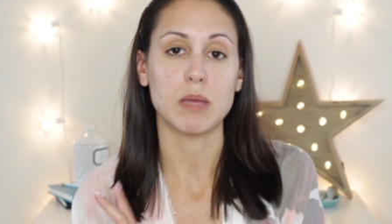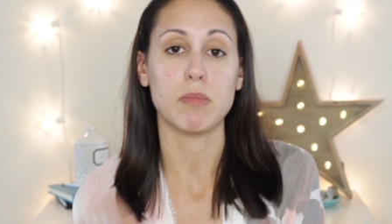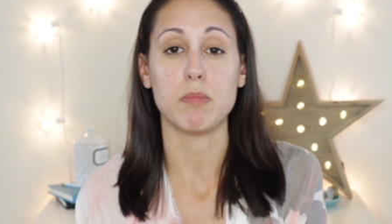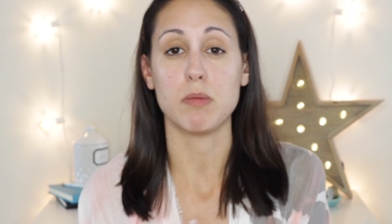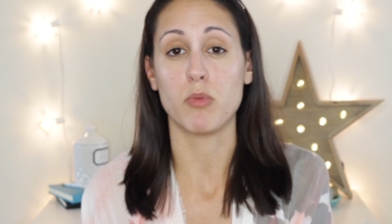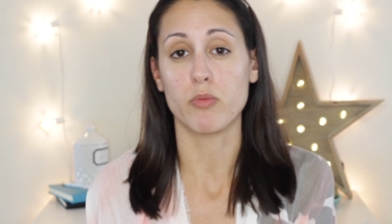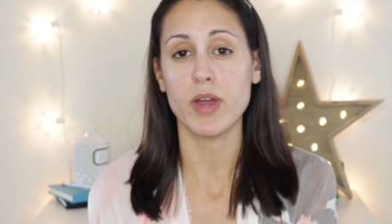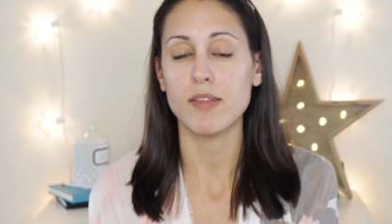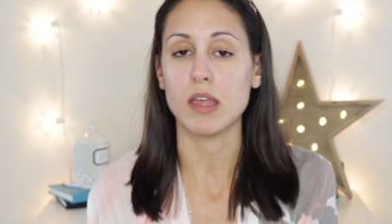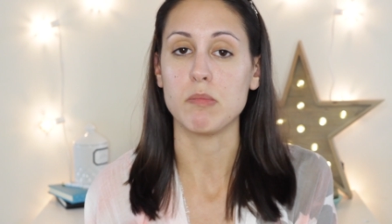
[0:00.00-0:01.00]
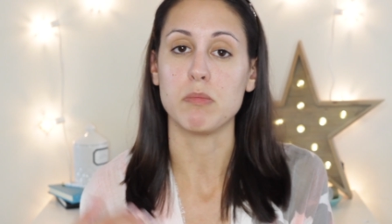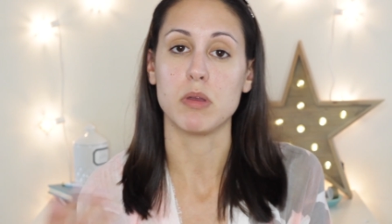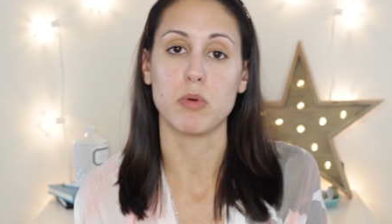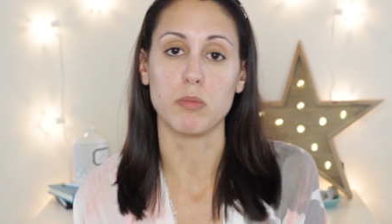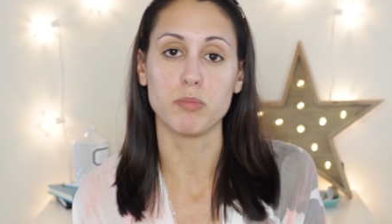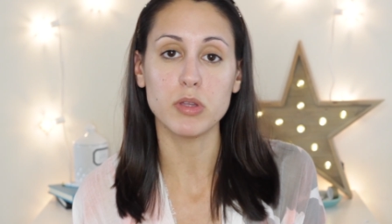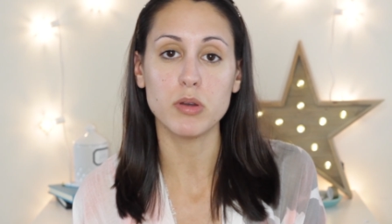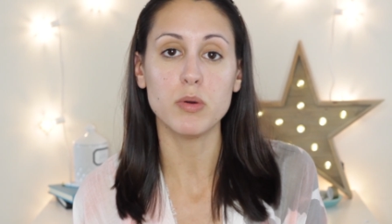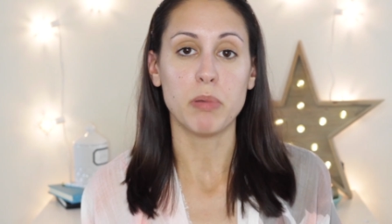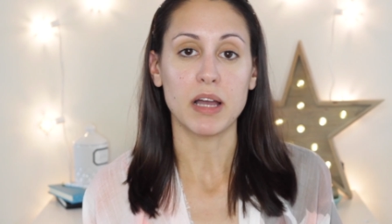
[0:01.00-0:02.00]
They may be more red, they may be more
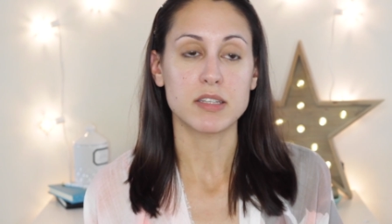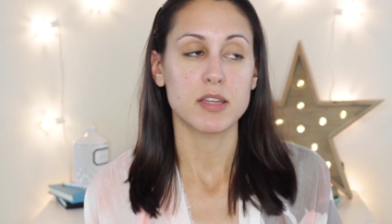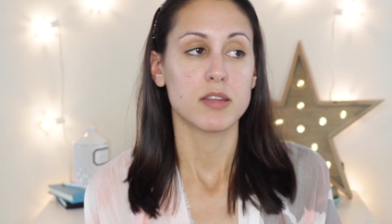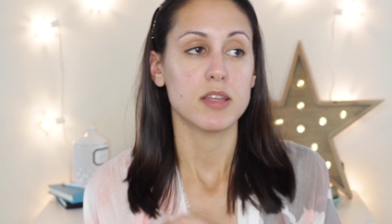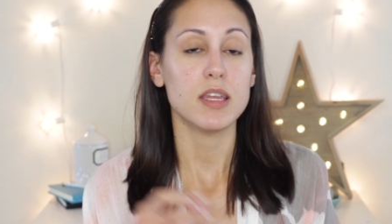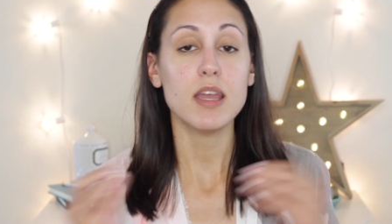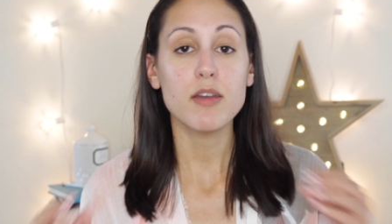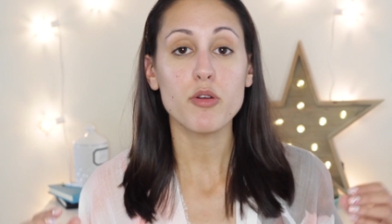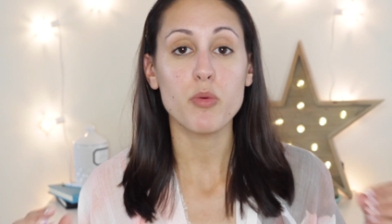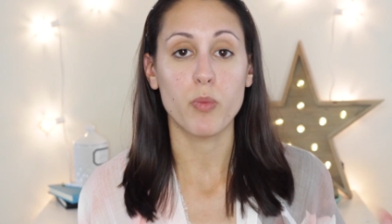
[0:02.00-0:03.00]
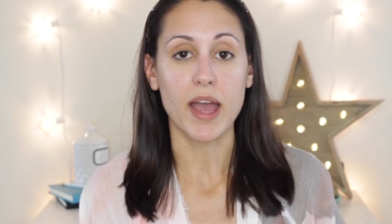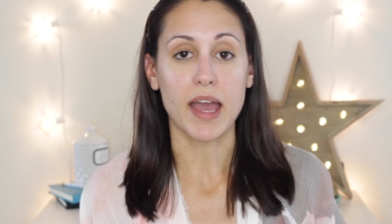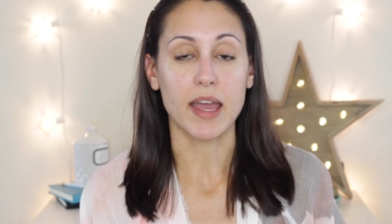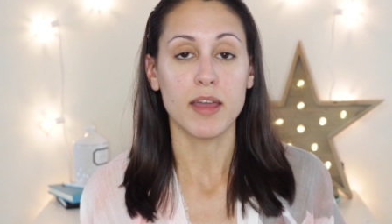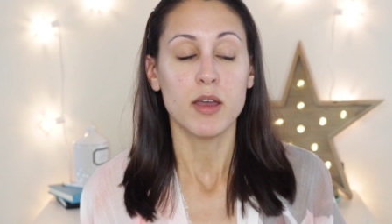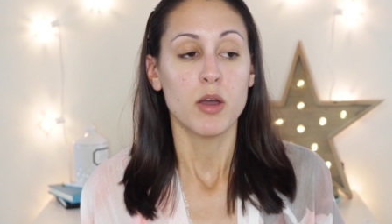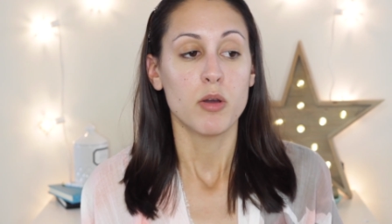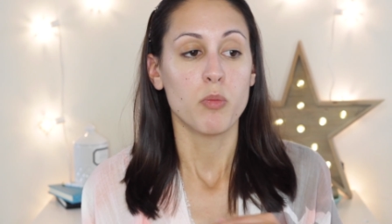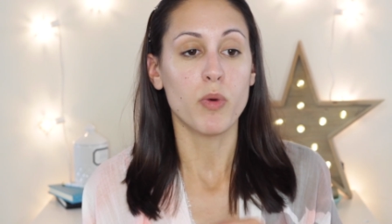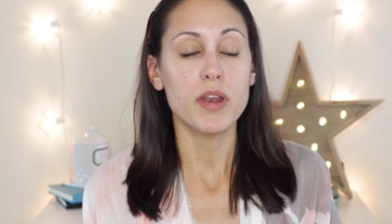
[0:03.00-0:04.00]
blue, but either way,
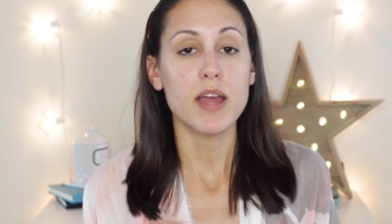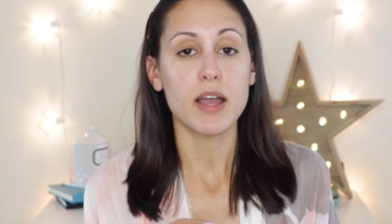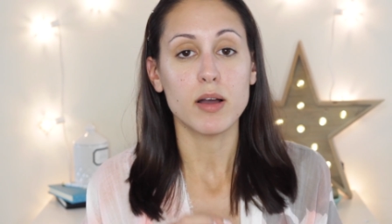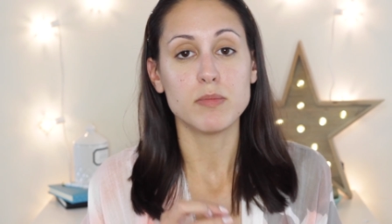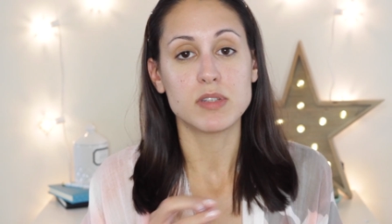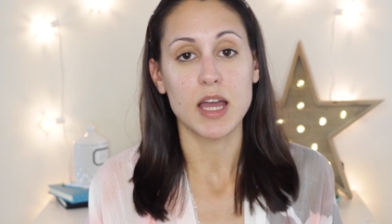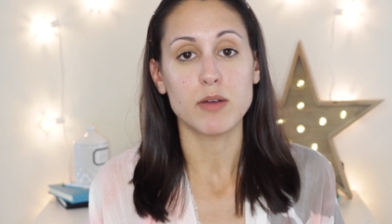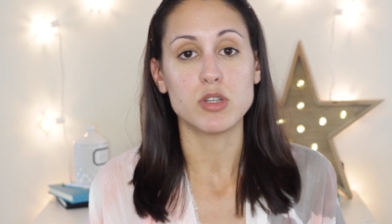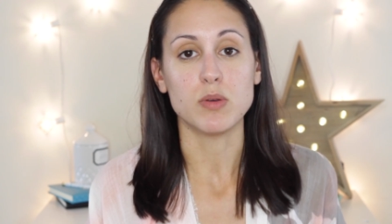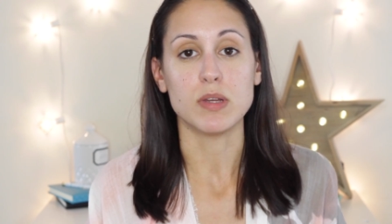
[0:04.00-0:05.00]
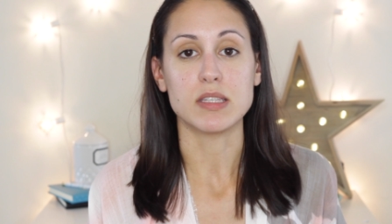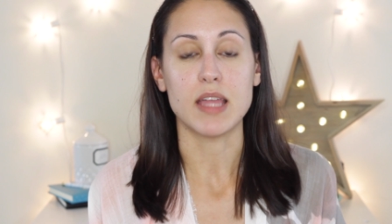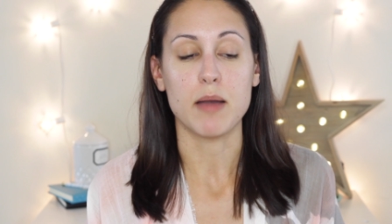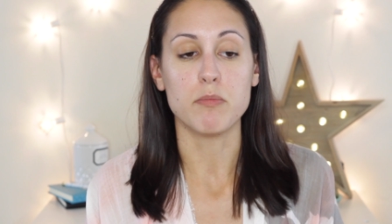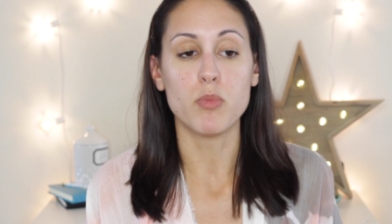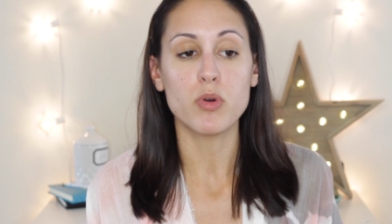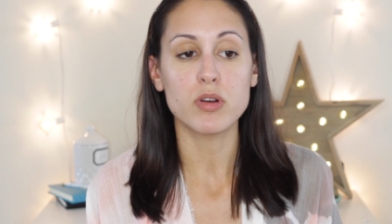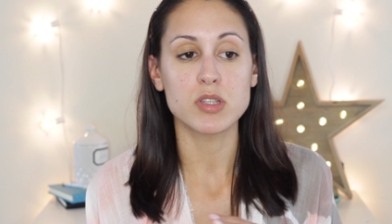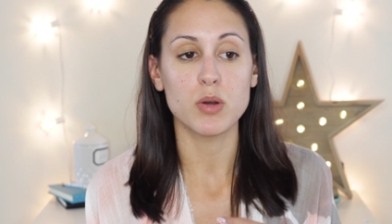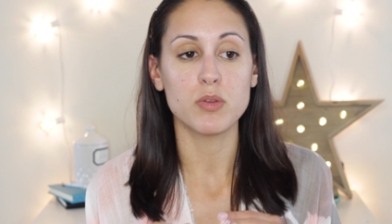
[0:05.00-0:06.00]
what it comes down to is that
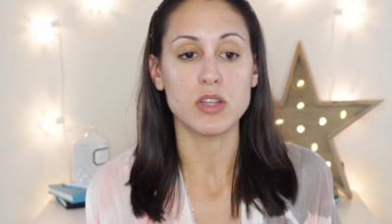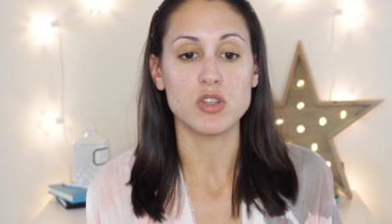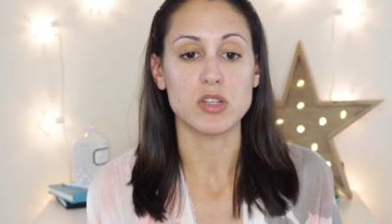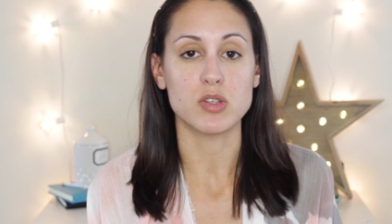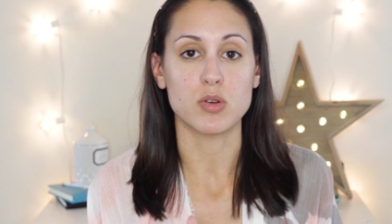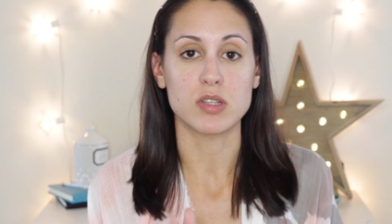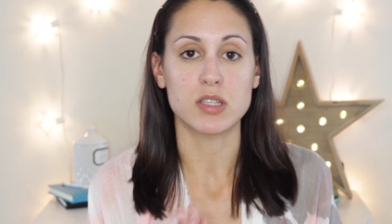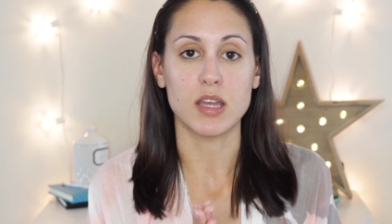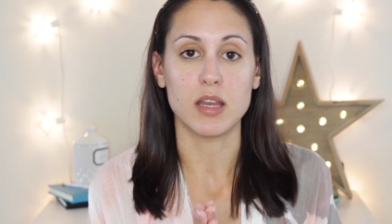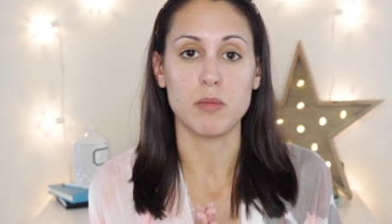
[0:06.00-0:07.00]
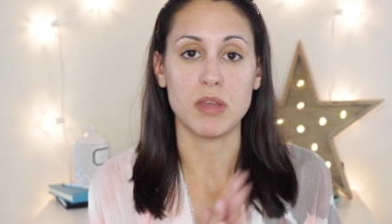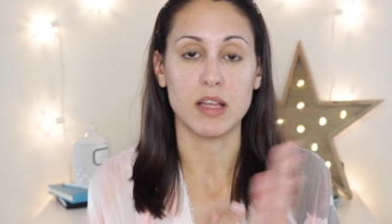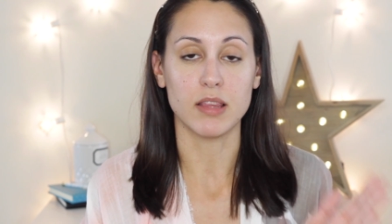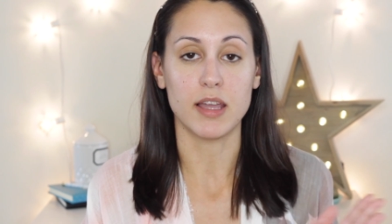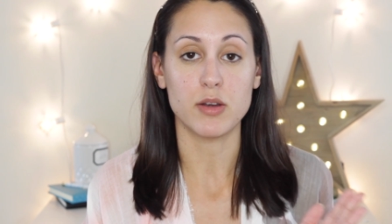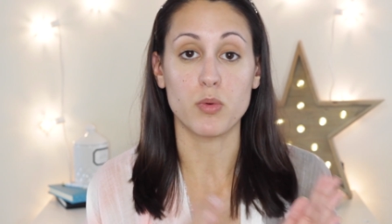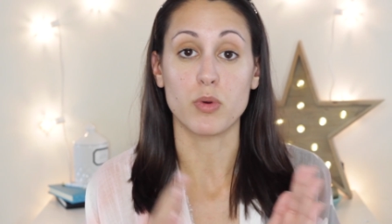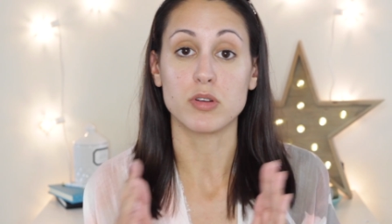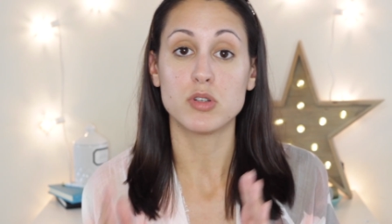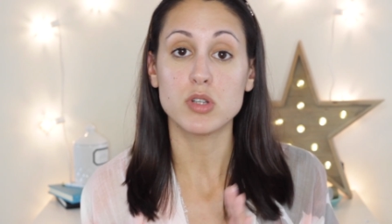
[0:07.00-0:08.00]
more so than just your skin being light
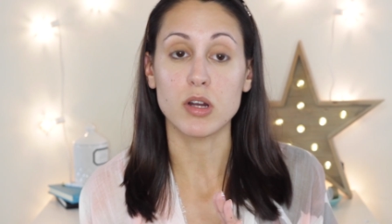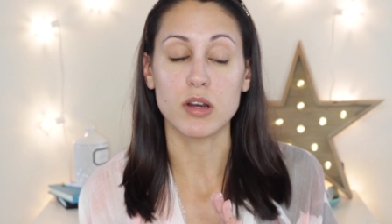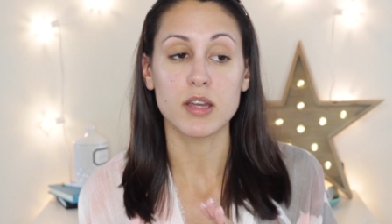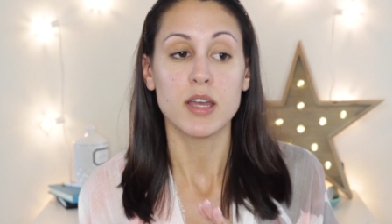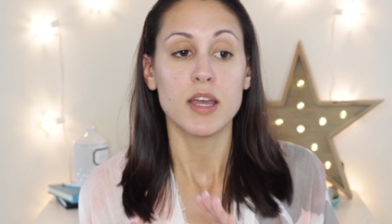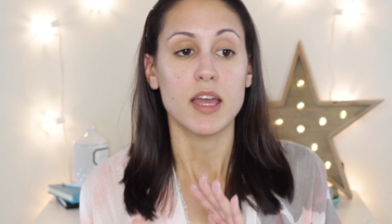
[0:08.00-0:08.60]
or dark,